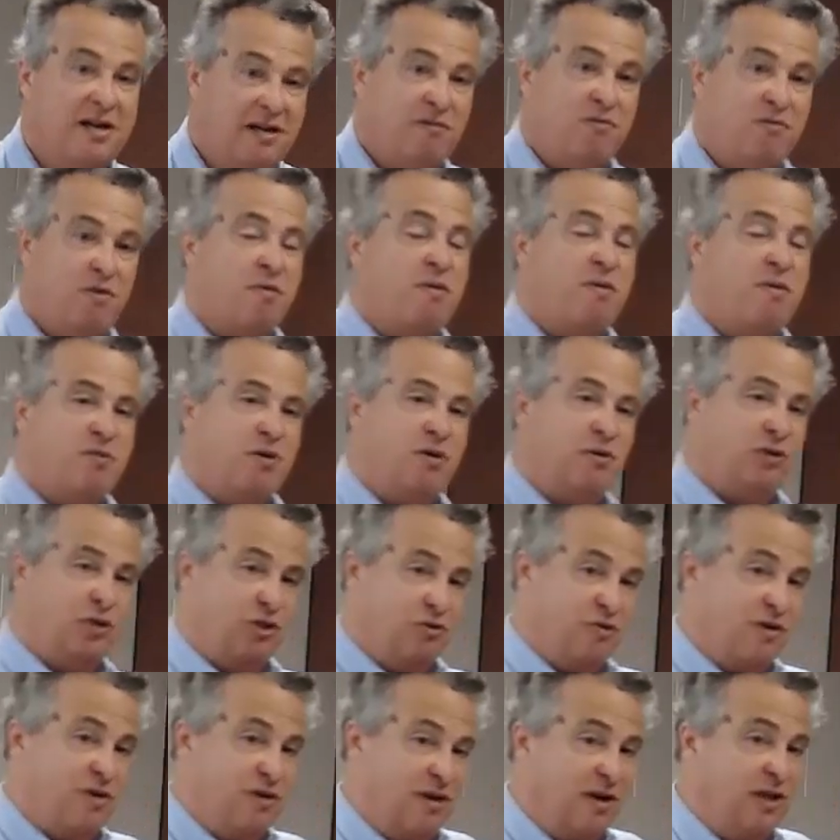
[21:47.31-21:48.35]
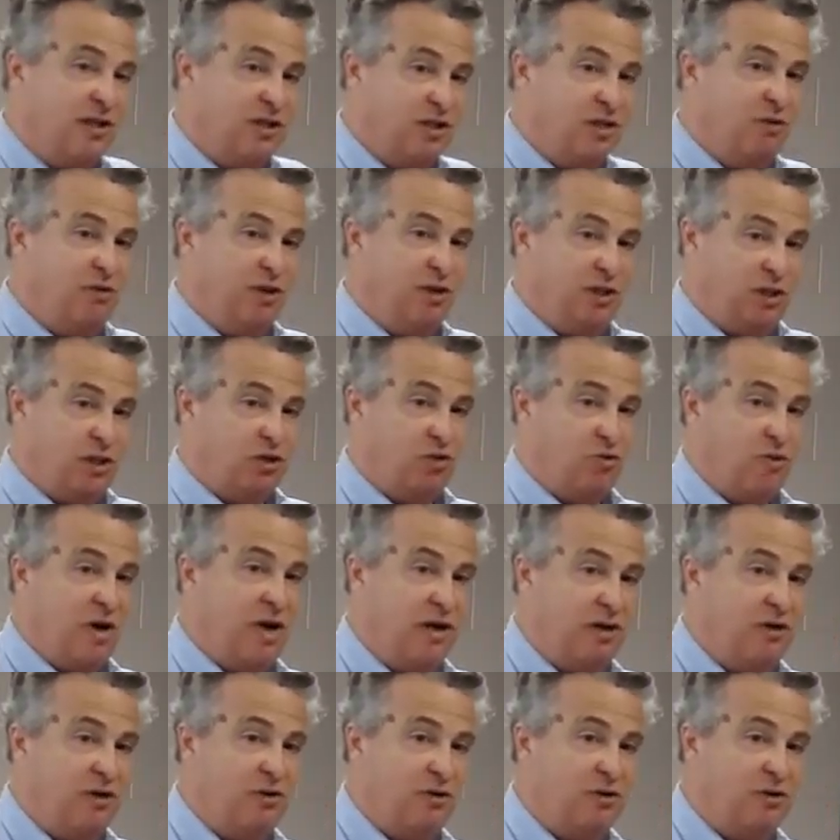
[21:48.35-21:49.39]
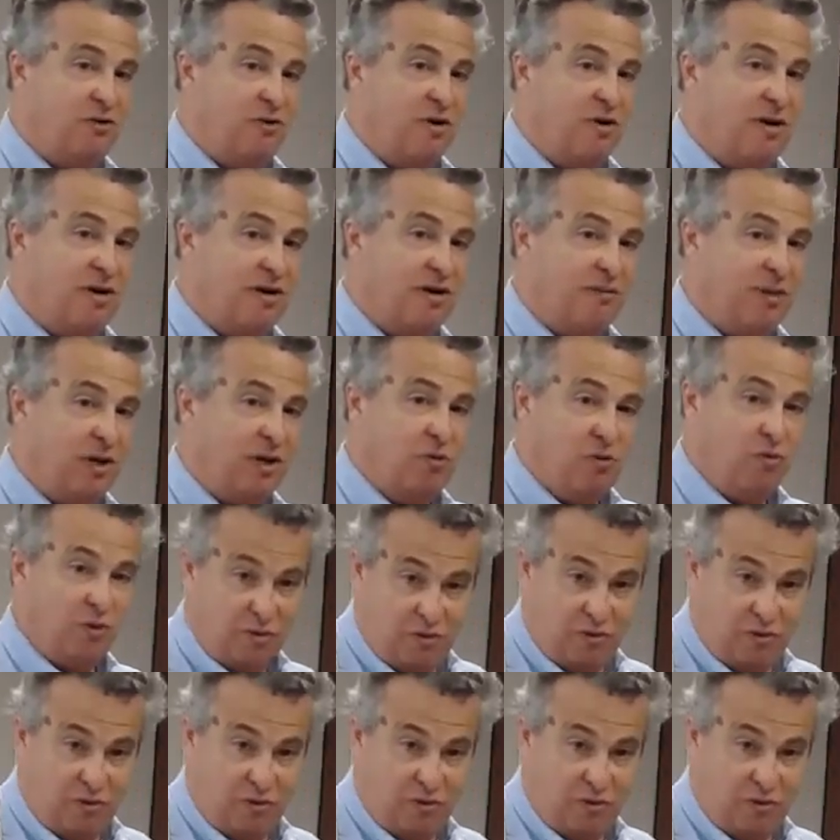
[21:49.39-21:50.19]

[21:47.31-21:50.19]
Remember those three things that we just read in Deuteronomy.